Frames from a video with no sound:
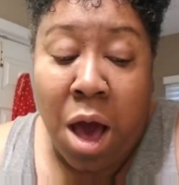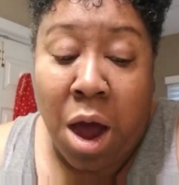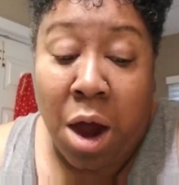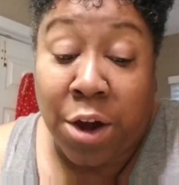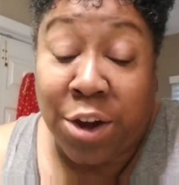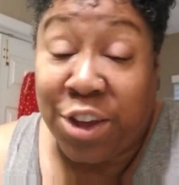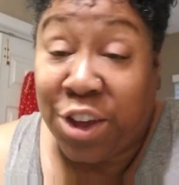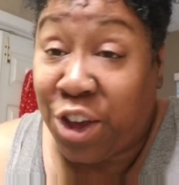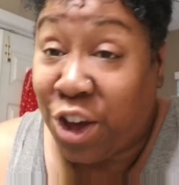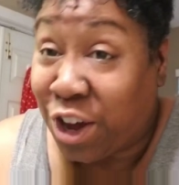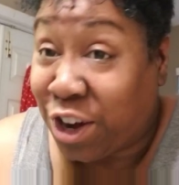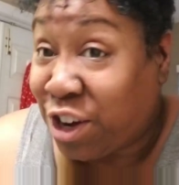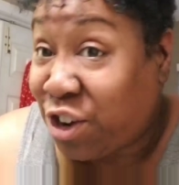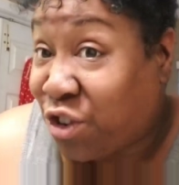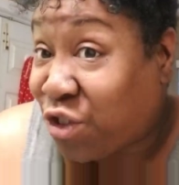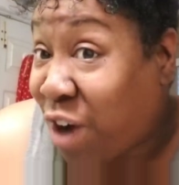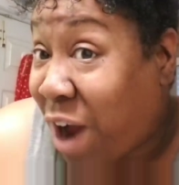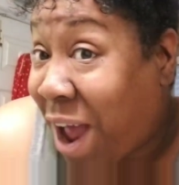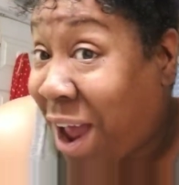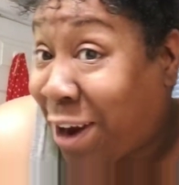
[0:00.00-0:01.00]
Are you gonna
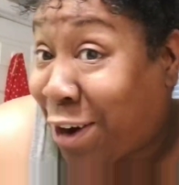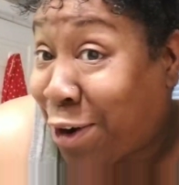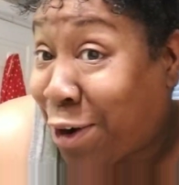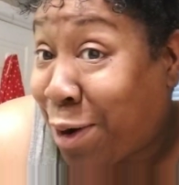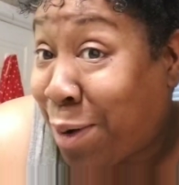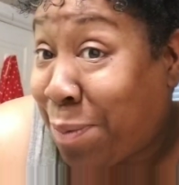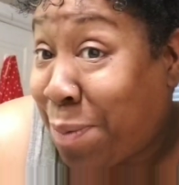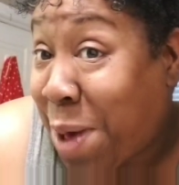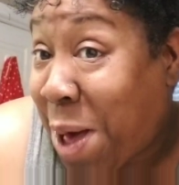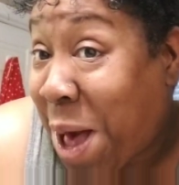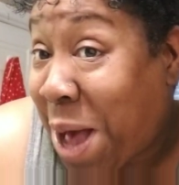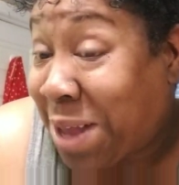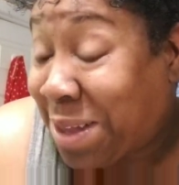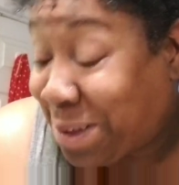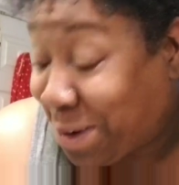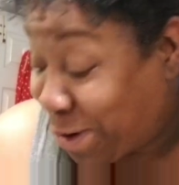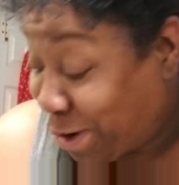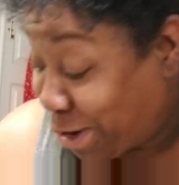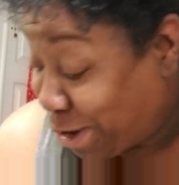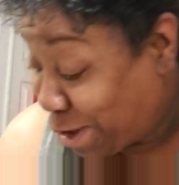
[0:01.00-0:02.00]
try Curl
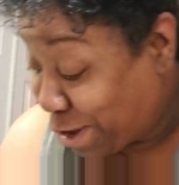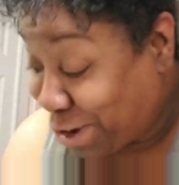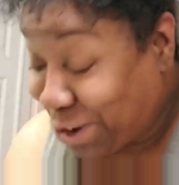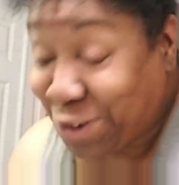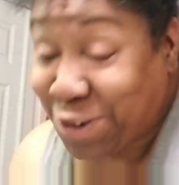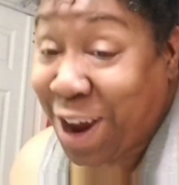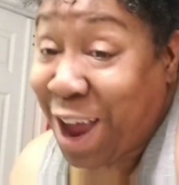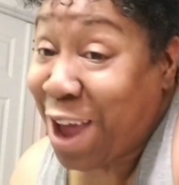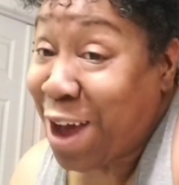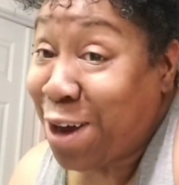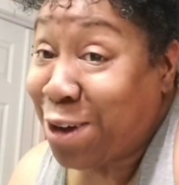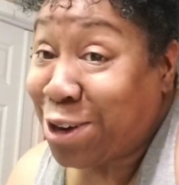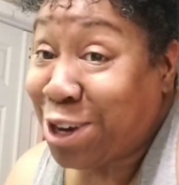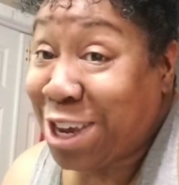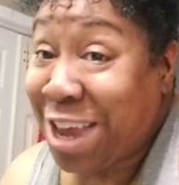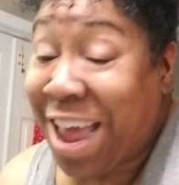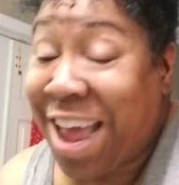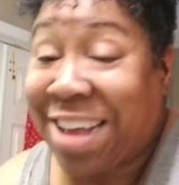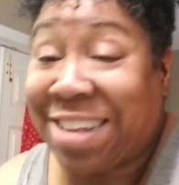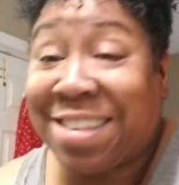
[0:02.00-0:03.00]
Box? Are you gonna try
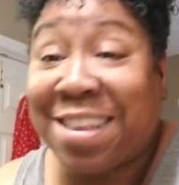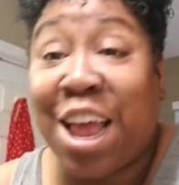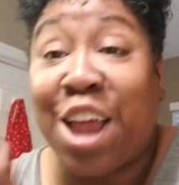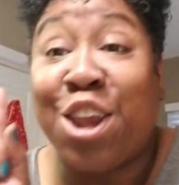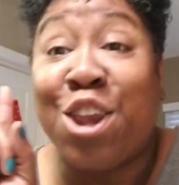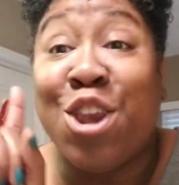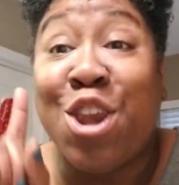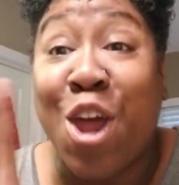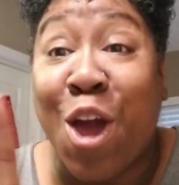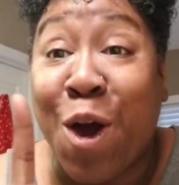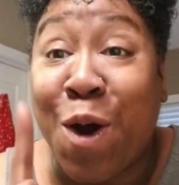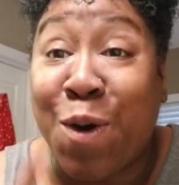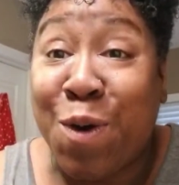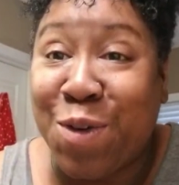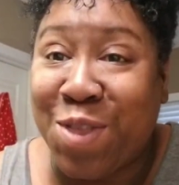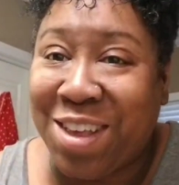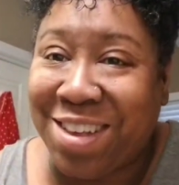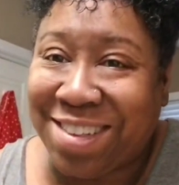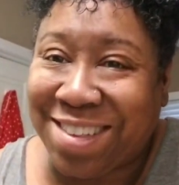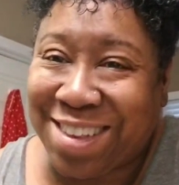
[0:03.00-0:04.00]
OGX?
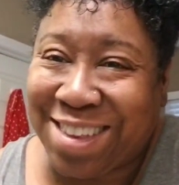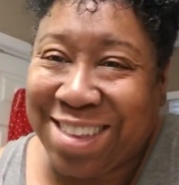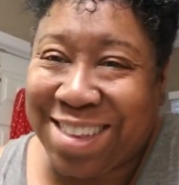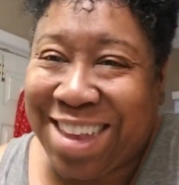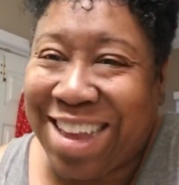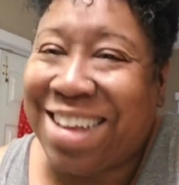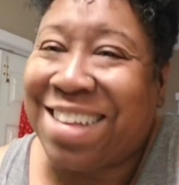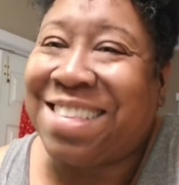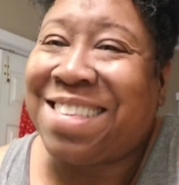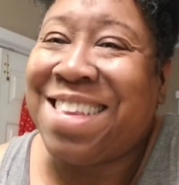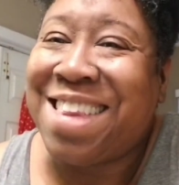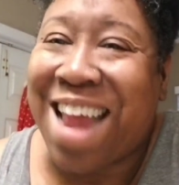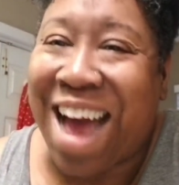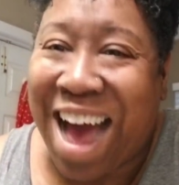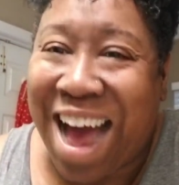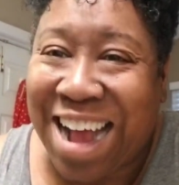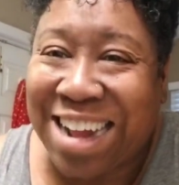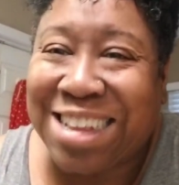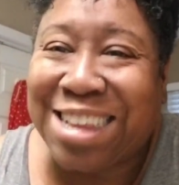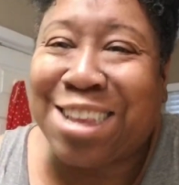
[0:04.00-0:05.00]
No, this is
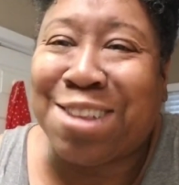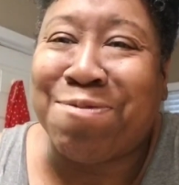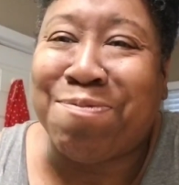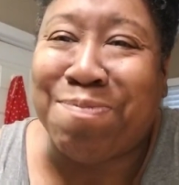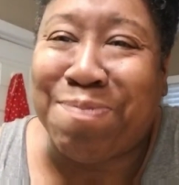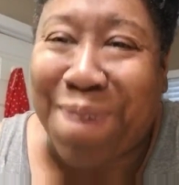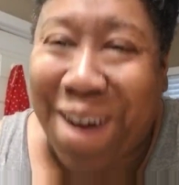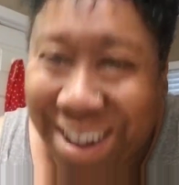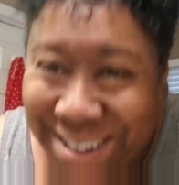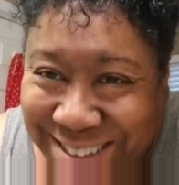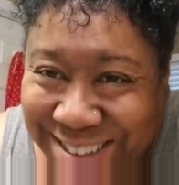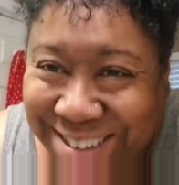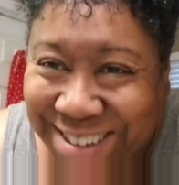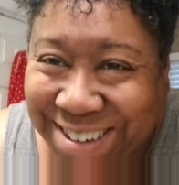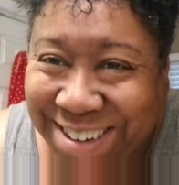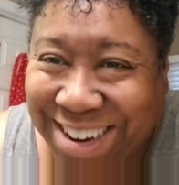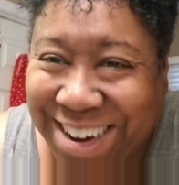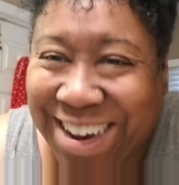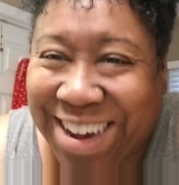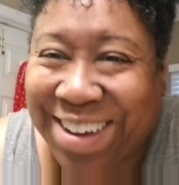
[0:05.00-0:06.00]
not
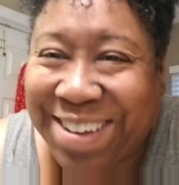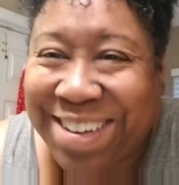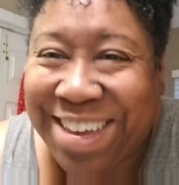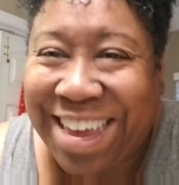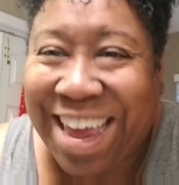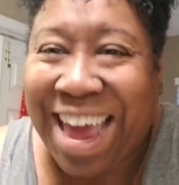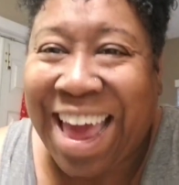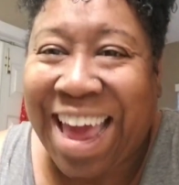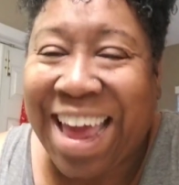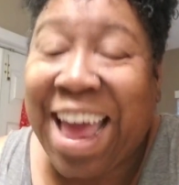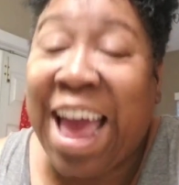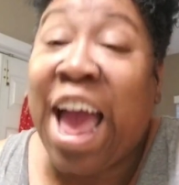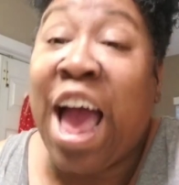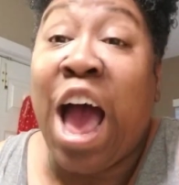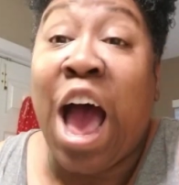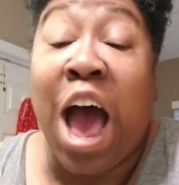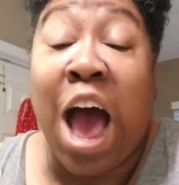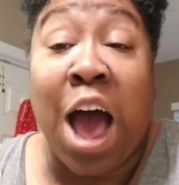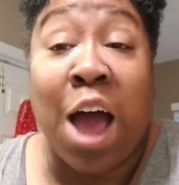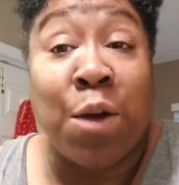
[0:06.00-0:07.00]
sponsored, okay?
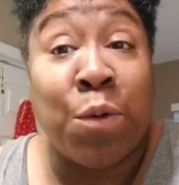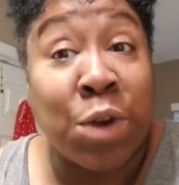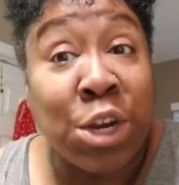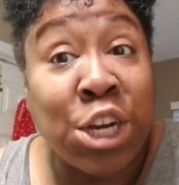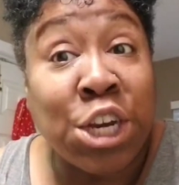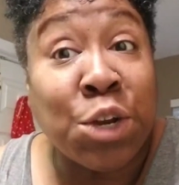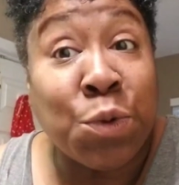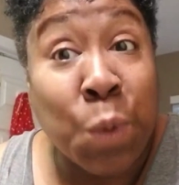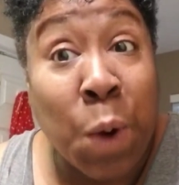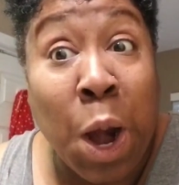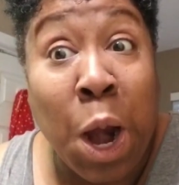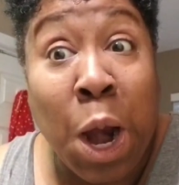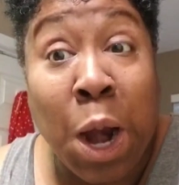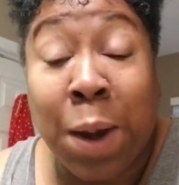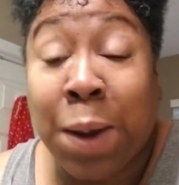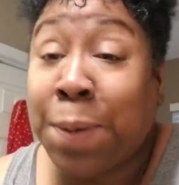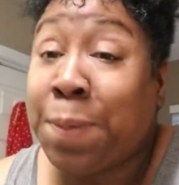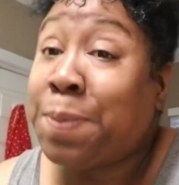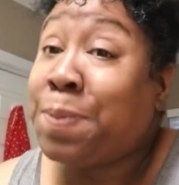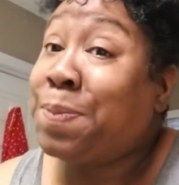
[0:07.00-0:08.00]
I wish it
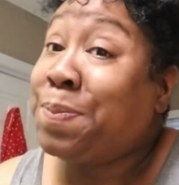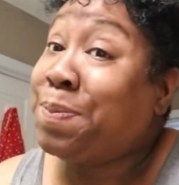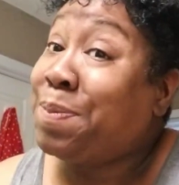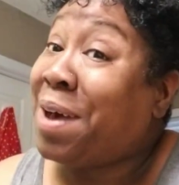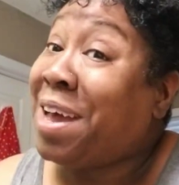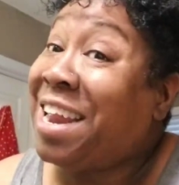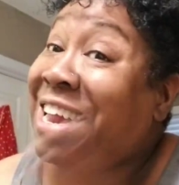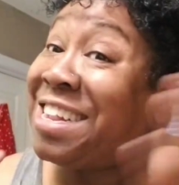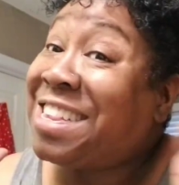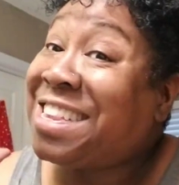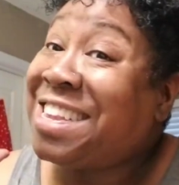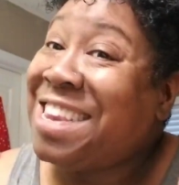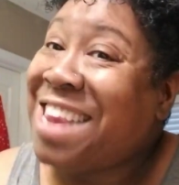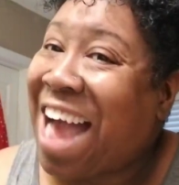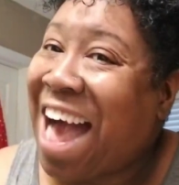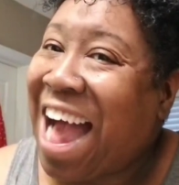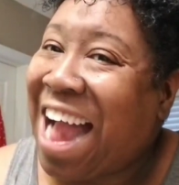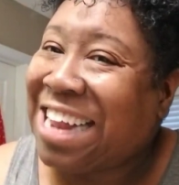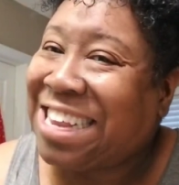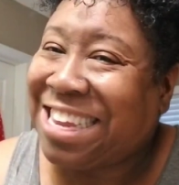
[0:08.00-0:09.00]
were, but it's
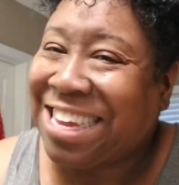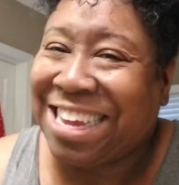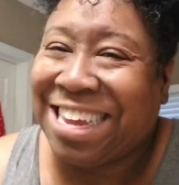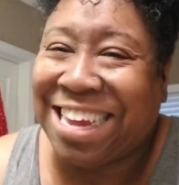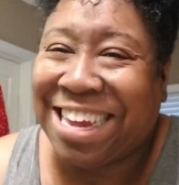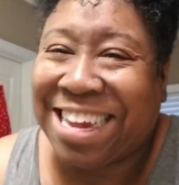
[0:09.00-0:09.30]
not.